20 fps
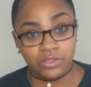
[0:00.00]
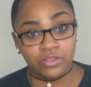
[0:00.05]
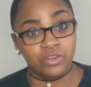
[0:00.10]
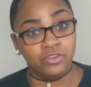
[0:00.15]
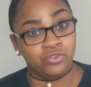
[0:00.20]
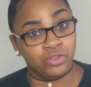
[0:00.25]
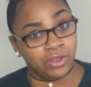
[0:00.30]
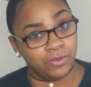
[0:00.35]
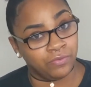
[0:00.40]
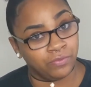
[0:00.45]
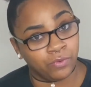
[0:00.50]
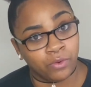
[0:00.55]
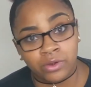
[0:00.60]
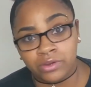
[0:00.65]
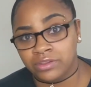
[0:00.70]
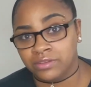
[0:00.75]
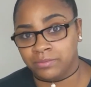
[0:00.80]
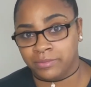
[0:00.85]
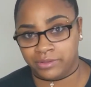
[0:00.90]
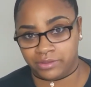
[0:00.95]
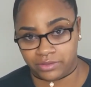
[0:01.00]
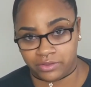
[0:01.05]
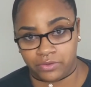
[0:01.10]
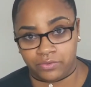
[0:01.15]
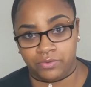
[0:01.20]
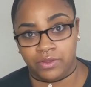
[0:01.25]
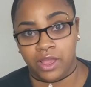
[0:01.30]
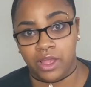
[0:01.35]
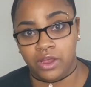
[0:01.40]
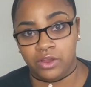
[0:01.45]
So I forced myself
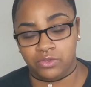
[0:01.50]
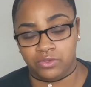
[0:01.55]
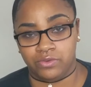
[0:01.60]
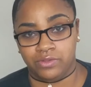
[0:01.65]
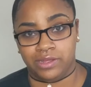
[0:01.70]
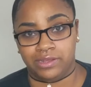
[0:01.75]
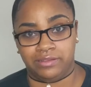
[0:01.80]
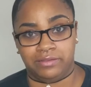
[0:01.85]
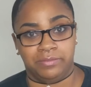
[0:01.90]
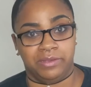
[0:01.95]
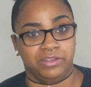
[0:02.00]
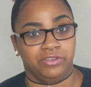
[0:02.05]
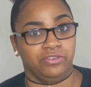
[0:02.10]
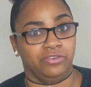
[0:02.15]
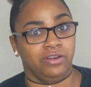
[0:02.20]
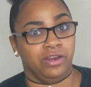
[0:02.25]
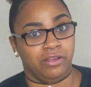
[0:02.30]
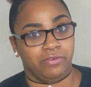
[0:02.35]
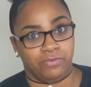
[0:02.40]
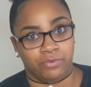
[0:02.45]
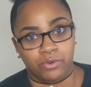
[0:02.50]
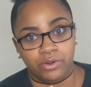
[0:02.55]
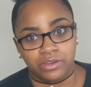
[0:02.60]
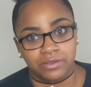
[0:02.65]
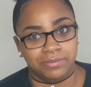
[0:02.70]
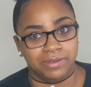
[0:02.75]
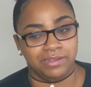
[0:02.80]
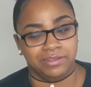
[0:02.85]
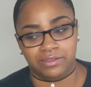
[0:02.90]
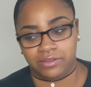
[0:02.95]
through that semester and I forced
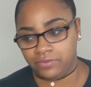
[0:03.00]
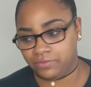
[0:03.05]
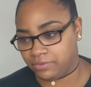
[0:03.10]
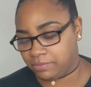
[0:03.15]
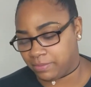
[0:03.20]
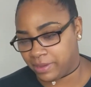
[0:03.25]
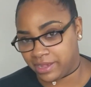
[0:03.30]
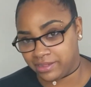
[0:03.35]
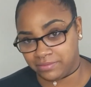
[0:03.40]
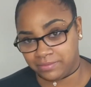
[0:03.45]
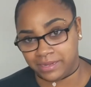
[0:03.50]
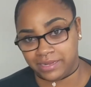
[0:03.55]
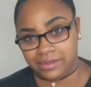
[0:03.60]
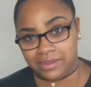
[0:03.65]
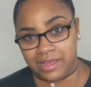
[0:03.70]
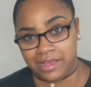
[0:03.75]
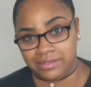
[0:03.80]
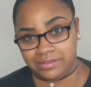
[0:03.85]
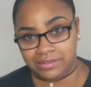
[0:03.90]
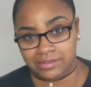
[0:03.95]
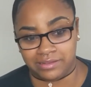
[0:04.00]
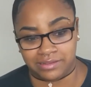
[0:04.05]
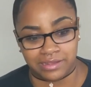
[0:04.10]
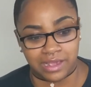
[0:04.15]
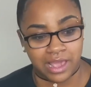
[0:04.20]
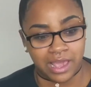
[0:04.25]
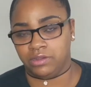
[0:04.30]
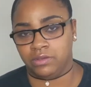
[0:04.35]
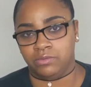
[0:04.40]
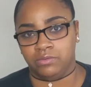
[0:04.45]
myself to pass my classes.
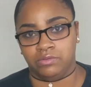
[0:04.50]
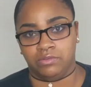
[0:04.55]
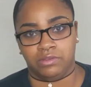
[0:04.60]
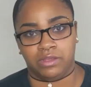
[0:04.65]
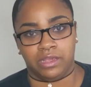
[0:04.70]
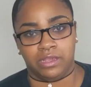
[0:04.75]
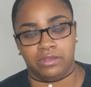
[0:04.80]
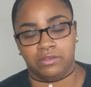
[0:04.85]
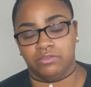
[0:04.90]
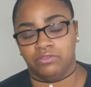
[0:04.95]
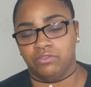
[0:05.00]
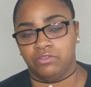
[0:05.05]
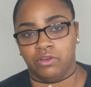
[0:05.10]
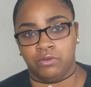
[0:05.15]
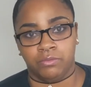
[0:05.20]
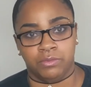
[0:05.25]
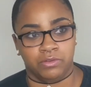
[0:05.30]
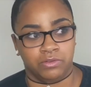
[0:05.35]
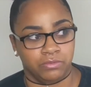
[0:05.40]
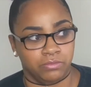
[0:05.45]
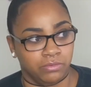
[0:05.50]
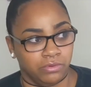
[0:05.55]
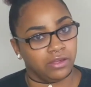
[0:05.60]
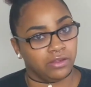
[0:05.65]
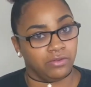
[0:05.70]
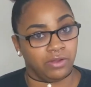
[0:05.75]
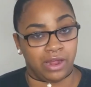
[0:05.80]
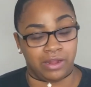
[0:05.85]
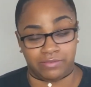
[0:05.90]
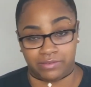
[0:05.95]
It was like so miserable.
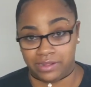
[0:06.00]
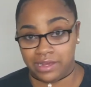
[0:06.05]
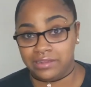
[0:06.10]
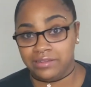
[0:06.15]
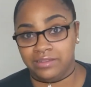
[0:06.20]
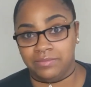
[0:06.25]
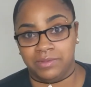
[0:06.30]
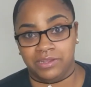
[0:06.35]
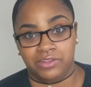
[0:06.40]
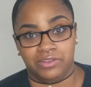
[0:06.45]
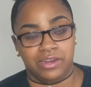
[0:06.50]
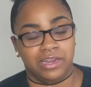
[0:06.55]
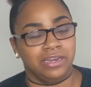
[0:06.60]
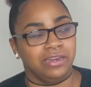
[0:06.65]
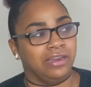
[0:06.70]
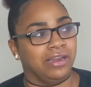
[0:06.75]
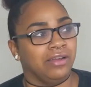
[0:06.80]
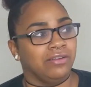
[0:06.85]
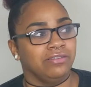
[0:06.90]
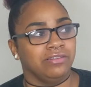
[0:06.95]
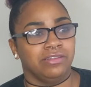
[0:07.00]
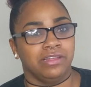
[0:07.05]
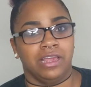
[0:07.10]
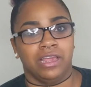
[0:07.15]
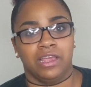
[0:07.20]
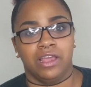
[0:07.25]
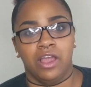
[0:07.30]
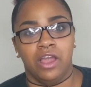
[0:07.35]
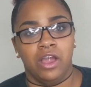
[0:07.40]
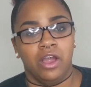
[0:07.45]
After that semester ended, I was
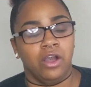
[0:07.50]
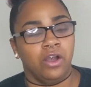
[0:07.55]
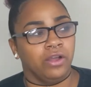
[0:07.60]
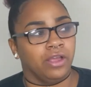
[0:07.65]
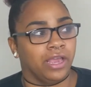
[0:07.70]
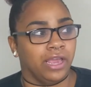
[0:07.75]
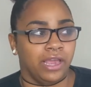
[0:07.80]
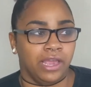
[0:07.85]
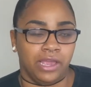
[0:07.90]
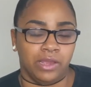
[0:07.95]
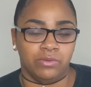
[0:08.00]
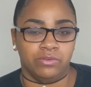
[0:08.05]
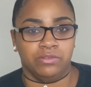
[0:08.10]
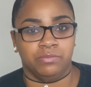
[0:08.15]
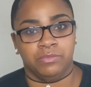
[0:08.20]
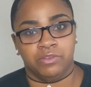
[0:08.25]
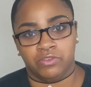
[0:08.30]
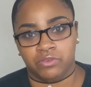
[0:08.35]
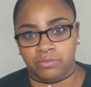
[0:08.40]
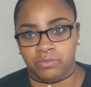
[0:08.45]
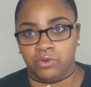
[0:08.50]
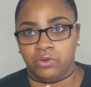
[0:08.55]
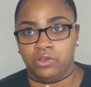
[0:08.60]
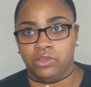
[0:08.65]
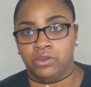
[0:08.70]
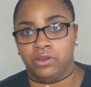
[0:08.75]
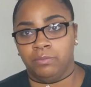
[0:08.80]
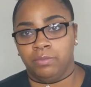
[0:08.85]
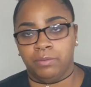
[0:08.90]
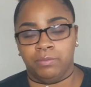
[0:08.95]
like, okay, it was miserable.
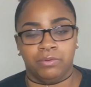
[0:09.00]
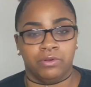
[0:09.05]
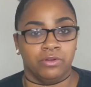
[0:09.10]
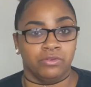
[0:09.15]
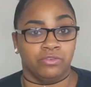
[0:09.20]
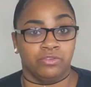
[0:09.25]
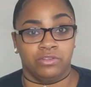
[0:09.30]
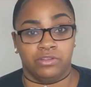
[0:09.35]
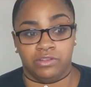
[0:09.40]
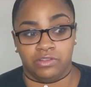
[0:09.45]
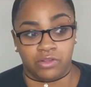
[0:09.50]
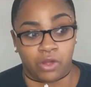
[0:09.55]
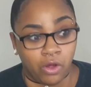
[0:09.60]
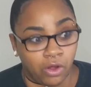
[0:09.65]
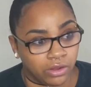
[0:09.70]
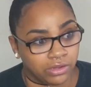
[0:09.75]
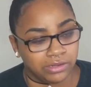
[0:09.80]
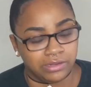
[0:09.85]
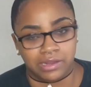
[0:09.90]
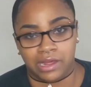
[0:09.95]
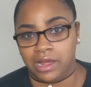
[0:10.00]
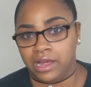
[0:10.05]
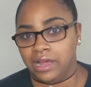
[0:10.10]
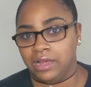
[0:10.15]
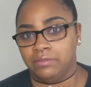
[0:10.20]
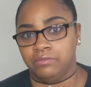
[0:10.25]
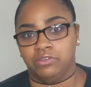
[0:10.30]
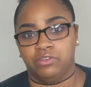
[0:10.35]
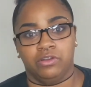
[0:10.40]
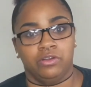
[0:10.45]
People go through this all the
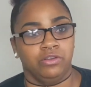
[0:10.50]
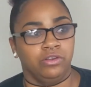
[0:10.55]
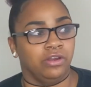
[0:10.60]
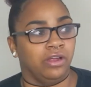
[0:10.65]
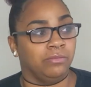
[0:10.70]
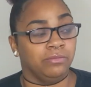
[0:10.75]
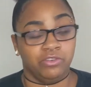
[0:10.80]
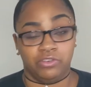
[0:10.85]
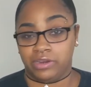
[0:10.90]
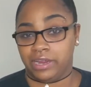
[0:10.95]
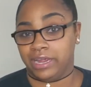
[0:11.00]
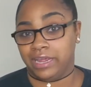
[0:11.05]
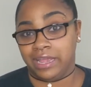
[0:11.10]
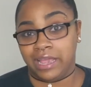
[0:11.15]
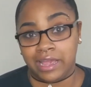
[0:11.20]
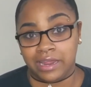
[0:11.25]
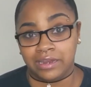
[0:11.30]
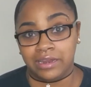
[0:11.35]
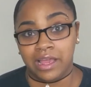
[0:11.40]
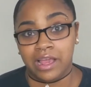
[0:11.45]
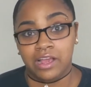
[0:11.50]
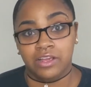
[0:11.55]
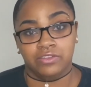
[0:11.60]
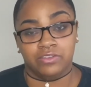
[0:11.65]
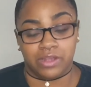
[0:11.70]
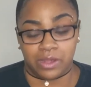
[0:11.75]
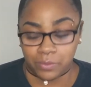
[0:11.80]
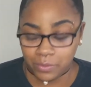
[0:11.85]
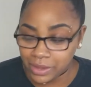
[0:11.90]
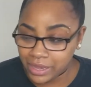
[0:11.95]
time. So, I'm gonna try again.
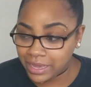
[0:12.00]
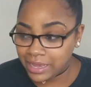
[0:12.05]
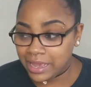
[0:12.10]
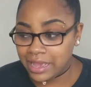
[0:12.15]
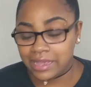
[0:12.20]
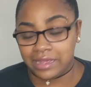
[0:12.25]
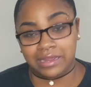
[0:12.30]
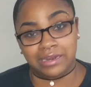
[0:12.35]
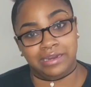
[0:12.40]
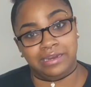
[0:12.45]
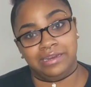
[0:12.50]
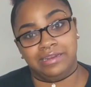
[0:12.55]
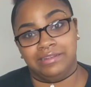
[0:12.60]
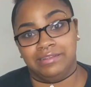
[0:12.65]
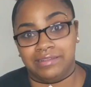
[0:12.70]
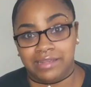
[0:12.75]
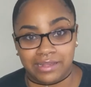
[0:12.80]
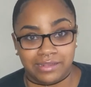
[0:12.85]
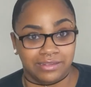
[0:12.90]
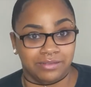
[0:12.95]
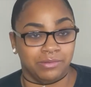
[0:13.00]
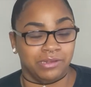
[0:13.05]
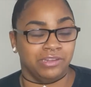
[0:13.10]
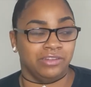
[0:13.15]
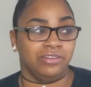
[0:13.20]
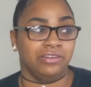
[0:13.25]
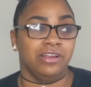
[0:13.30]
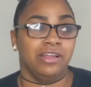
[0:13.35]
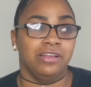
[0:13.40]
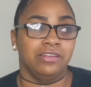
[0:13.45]
So I went and I did second
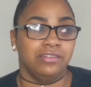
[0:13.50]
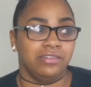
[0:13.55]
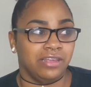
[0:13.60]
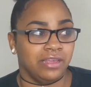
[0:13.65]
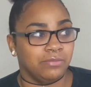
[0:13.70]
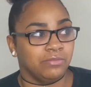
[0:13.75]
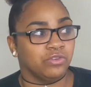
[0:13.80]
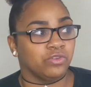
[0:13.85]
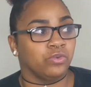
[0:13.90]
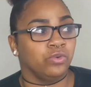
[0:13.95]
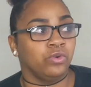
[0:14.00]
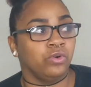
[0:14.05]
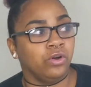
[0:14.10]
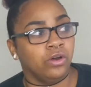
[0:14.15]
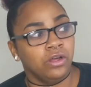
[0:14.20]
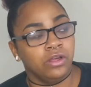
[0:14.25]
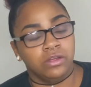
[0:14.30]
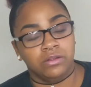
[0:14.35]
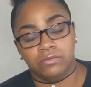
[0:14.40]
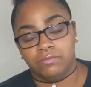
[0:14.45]
semester, same school,